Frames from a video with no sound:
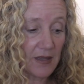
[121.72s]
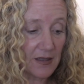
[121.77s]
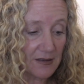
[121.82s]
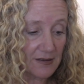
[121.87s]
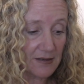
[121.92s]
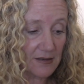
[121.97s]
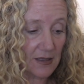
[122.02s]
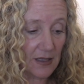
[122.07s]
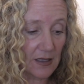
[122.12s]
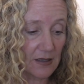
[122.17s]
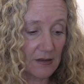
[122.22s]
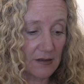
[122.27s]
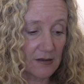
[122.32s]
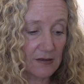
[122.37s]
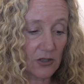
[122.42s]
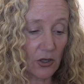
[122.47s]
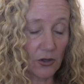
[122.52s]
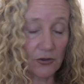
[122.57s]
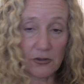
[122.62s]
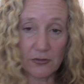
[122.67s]
this
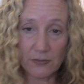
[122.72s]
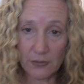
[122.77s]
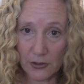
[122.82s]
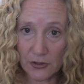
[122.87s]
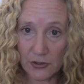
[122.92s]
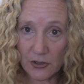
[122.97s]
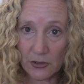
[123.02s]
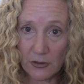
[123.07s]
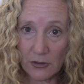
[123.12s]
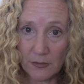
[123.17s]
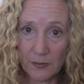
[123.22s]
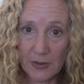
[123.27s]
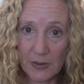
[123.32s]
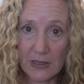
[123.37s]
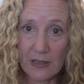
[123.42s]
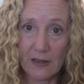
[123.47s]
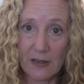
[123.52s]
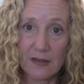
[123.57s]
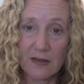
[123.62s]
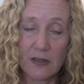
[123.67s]
is controversial
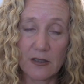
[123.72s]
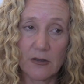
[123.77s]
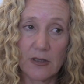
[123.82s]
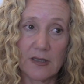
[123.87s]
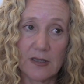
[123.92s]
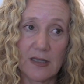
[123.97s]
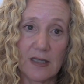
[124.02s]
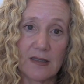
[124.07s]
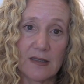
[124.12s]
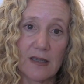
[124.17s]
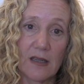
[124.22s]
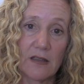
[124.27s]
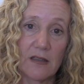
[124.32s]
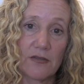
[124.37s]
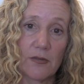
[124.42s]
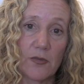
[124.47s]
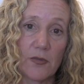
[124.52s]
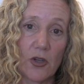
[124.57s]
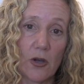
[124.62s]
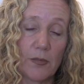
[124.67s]
because there is a sense
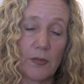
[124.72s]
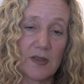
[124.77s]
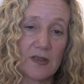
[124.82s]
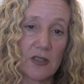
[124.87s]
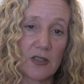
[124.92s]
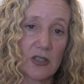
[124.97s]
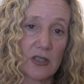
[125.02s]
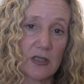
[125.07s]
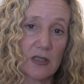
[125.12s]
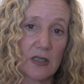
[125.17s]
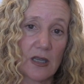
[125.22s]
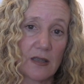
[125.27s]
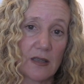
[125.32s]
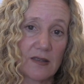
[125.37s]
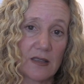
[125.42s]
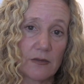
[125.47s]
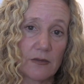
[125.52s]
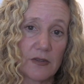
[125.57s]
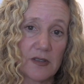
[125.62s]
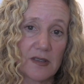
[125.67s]
from the opposition
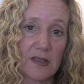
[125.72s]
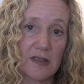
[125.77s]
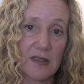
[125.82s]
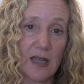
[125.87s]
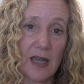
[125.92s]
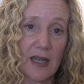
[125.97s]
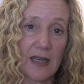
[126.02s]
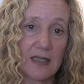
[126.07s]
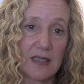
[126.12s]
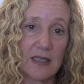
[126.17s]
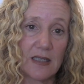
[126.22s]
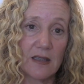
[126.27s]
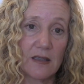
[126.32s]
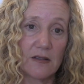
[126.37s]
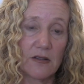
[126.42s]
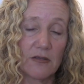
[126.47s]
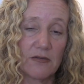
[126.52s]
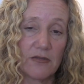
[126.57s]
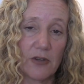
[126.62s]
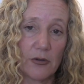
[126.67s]
and civil society
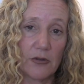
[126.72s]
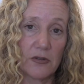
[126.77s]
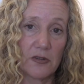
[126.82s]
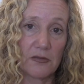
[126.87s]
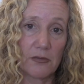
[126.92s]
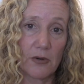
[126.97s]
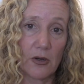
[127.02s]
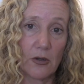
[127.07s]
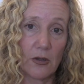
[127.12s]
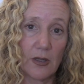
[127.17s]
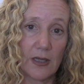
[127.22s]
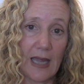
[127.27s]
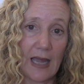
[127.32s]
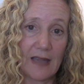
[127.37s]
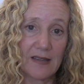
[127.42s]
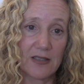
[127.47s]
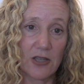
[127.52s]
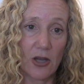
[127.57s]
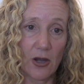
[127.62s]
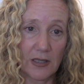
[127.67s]
that the voters' roll
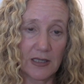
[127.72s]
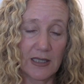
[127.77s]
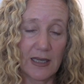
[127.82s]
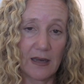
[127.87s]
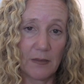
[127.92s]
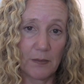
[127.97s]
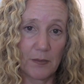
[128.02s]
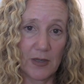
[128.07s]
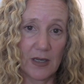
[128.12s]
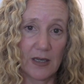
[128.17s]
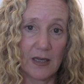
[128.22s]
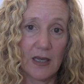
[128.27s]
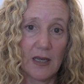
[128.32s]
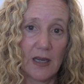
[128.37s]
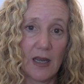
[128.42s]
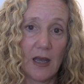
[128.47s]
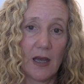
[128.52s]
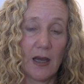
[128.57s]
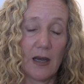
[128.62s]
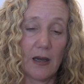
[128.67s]
has not yet been
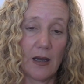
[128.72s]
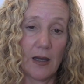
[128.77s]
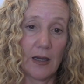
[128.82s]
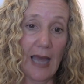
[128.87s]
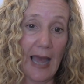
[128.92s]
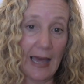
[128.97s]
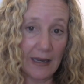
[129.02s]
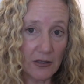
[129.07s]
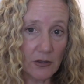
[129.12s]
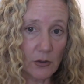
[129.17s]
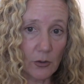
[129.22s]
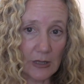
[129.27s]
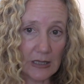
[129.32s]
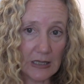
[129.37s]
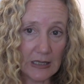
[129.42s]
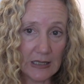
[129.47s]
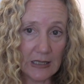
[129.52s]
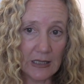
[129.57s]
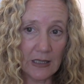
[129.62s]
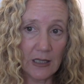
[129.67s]

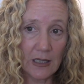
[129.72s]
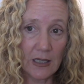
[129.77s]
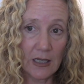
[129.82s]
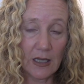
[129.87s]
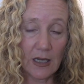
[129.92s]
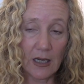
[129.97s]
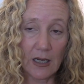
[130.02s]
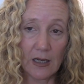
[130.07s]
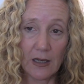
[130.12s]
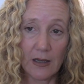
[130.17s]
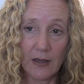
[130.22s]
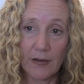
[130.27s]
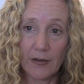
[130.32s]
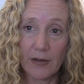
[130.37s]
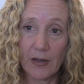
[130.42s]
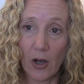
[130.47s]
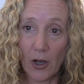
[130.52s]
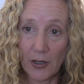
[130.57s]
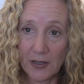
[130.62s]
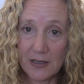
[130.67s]
adequately
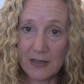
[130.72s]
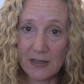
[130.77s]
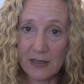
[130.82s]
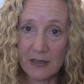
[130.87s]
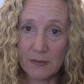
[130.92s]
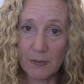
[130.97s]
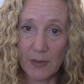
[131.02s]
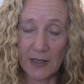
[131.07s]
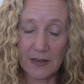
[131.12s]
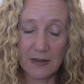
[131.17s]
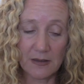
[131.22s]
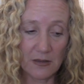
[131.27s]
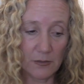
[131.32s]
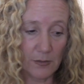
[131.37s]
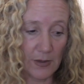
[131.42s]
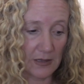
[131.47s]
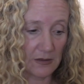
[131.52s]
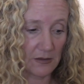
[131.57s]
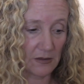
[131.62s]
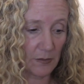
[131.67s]
audited by an
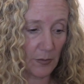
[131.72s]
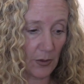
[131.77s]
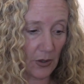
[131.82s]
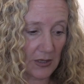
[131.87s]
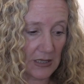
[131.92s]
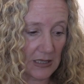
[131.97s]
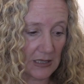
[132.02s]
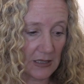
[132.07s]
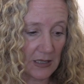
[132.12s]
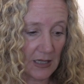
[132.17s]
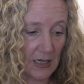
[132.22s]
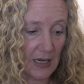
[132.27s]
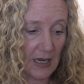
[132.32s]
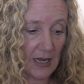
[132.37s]
independent body,